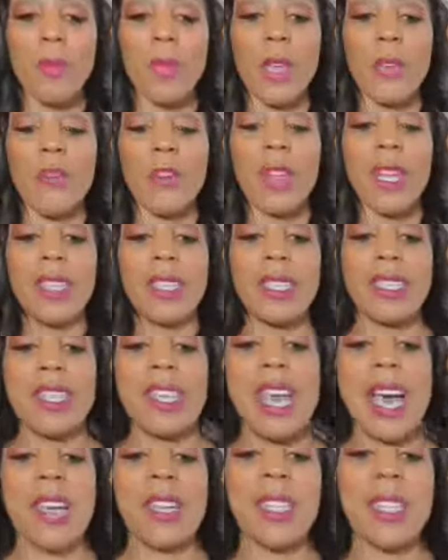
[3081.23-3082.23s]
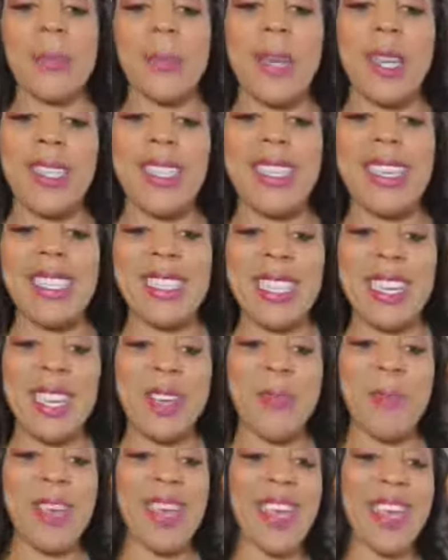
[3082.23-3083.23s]
If you need to see how to spell it, it's
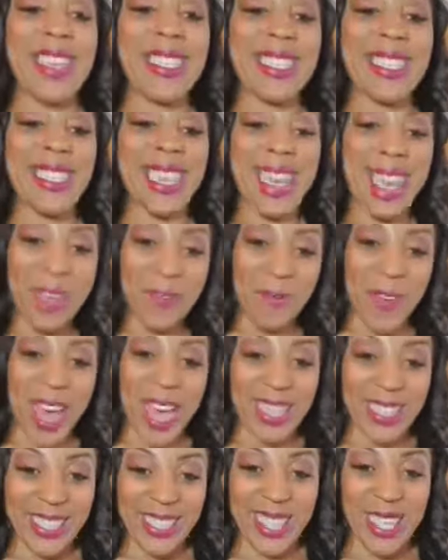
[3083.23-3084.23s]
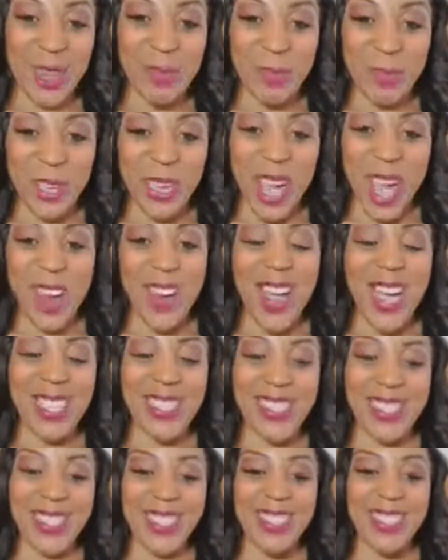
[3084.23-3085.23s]
M S F I T B R
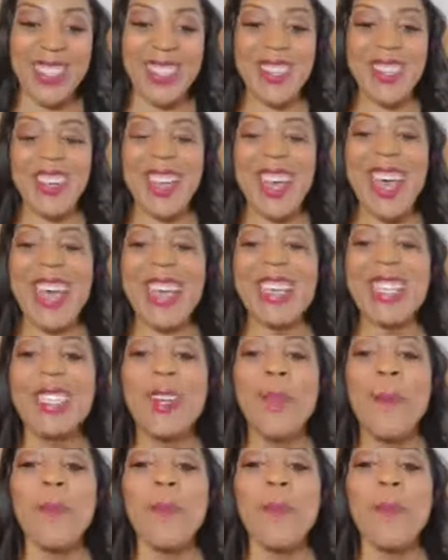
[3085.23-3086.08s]
I T T, you guys.